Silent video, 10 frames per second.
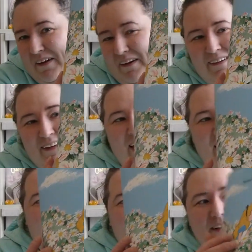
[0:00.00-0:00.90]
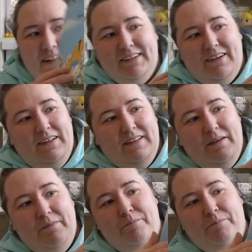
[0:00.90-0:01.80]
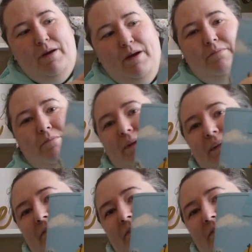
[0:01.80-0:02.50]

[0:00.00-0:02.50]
think they are. And then it's got the bread and